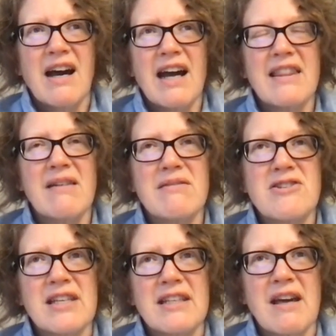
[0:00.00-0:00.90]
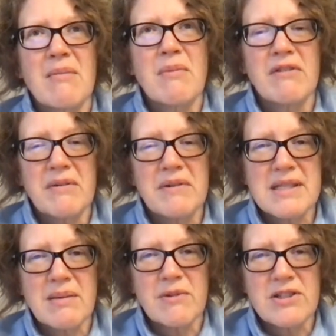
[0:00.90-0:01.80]
I thought she had come over with
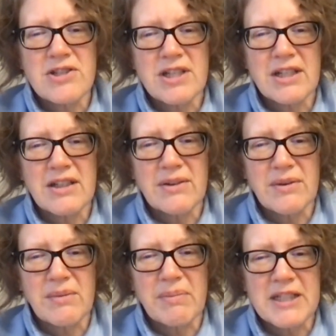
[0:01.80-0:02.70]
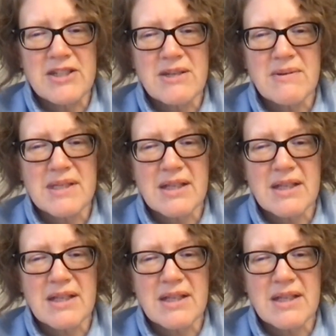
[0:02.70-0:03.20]
someone she knew, but she was